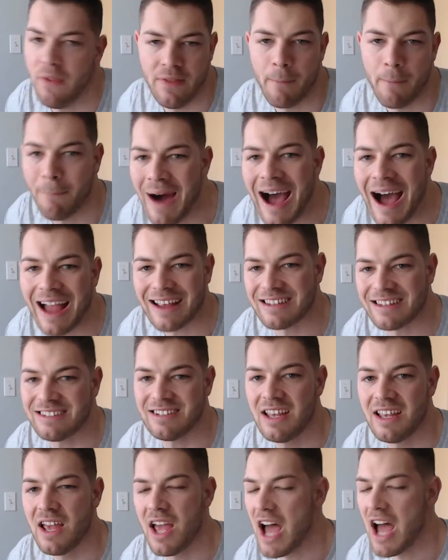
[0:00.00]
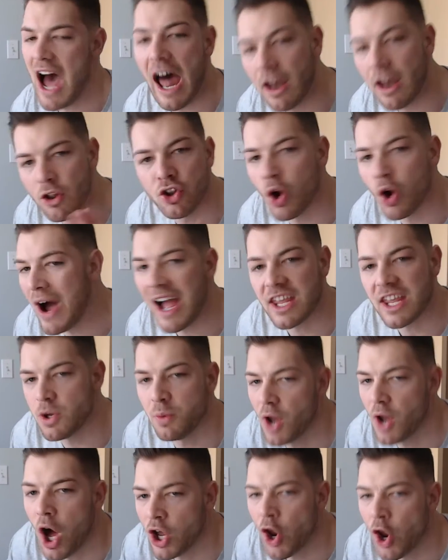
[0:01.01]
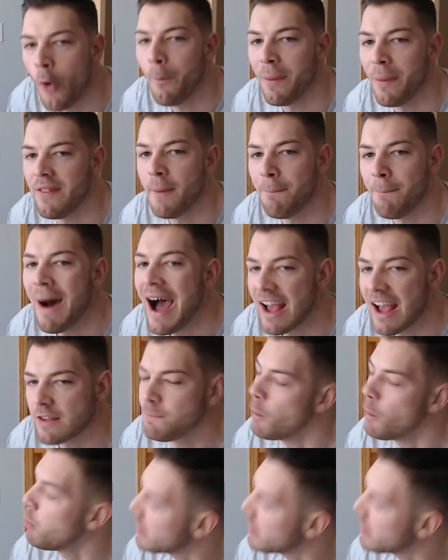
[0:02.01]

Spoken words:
box. I don't know how you would unopen the box, but we're